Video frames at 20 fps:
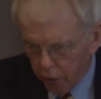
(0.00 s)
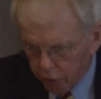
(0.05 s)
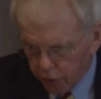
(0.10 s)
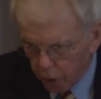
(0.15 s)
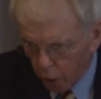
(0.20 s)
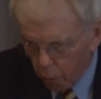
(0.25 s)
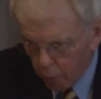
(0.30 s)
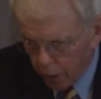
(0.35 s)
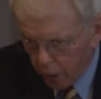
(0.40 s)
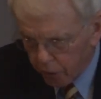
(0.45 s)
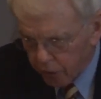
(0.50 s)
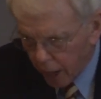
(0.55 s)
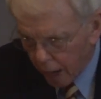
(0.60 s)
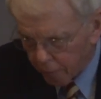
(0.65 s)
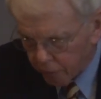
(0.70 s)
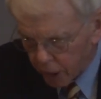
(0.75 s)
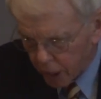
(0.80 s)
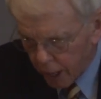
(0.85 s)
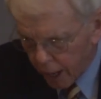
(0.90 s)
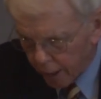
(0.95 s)
So we just
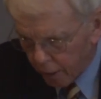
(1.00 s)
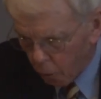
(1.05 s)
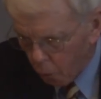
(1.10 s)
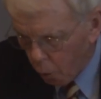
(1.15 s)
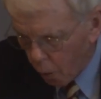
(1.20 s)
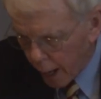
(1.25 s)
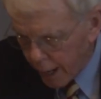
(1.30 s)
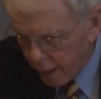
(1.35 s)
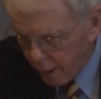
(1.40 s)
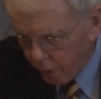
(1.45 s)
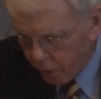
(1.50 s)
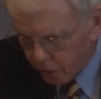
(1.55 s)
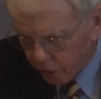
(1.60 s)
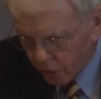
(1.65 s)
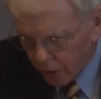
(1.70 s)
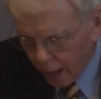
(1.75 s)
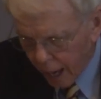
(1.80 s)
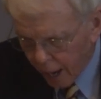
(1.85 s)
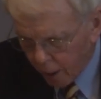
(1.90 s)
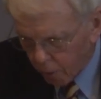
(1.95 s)
have to kind of wait and
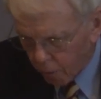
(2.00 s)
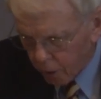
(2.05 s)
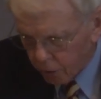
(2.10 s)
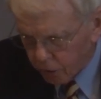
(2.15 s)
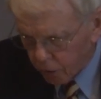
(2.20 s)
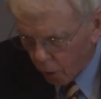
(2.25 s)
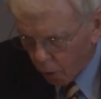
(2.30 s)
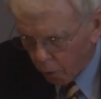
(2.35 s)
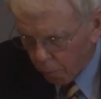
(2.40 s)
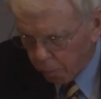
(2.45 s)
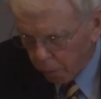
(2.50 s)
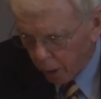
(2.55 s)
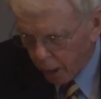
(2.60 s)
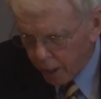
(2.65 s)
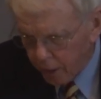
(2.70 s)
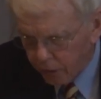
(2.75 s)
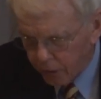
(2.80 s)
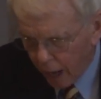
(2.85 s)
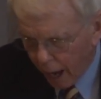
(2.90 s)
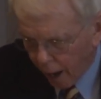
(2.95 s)
see how this all
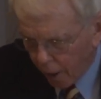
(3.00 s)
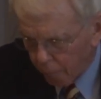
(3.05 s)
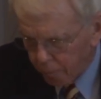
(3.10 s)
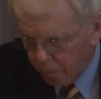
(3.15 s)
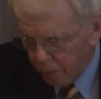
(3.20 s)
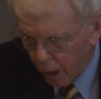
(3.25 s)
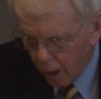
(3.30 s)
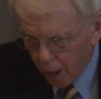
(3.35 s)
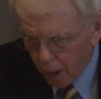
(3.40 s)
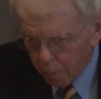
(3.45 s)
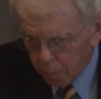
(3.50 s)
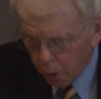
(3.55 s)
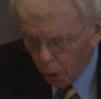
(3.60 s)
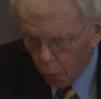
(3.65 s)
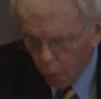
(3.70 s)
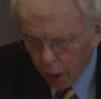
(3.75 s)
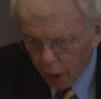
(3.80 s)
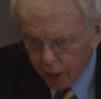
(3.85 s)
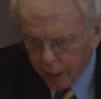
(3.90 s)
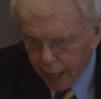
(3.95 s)
plays out.
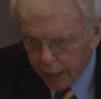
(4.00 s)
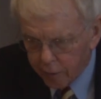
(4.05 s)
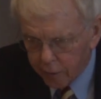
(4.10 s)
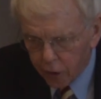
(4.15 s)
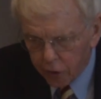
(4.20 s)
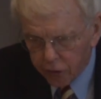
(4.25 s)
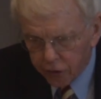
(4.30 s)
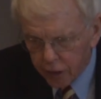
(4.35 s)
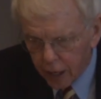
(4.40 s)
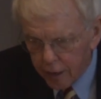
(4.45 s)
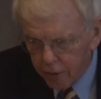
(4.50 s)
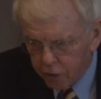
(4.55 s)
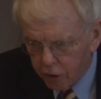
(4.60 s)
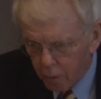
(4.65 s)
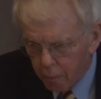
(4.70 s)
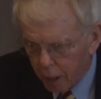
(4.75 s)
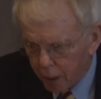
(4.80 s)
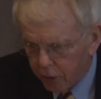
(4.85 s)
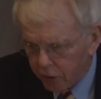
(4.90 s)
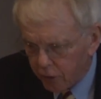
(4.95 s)
But we're getting to see
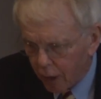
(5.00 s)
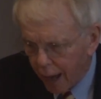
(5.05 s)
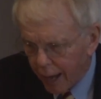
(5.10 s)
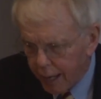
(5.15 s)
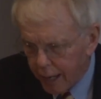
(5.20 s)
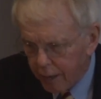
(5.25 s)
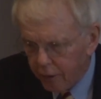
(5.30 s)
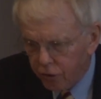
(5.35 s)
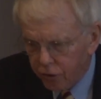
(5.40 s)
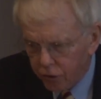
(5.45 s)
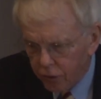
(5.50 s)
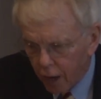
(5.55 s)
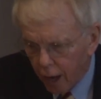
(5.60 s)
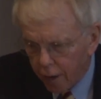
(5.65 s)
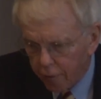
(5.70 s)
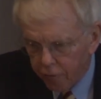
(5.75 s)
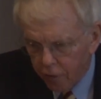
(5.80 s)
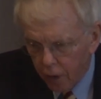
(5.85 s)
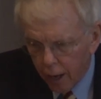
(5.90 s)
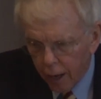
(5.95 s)
some exciting
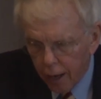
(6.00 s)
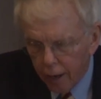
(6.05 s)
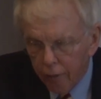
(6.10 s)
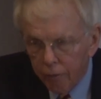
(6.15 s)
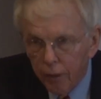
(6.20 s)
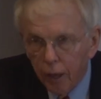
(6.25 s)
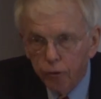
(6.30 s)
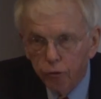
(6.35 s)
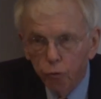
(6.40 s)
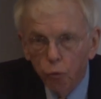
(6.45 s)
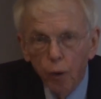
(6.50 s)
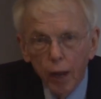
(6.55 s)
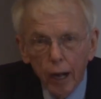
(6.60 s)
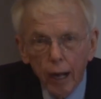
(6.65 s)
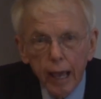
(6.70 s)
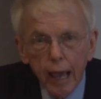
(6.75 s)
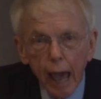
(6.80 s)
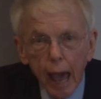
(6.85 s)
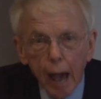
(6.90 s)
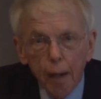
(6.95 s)
stuff that's
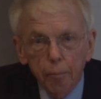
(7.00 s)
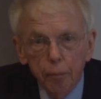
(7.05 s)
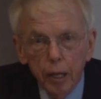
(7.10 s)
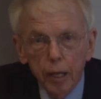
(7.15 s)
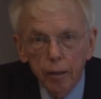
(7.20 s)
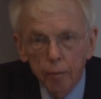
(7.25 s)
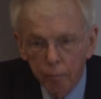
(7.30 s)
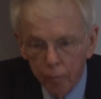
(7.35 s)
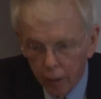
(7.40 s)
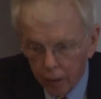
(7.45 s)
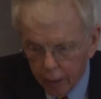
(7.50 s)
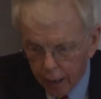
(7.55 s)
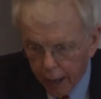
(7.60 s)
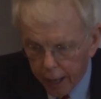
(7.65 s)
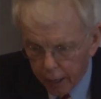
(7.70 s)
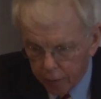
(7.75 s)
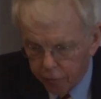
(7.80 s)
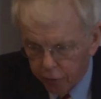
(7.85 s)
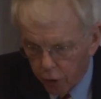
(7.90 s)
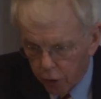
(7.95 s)
really happening
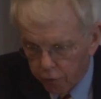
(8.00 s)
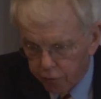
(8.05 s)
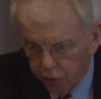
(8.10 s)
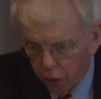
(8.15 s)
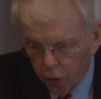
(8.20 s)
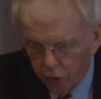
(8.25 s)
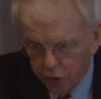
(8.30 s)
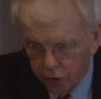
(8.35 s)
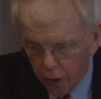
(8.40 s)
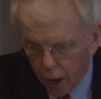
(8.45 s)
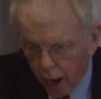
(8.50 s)
kind of for the first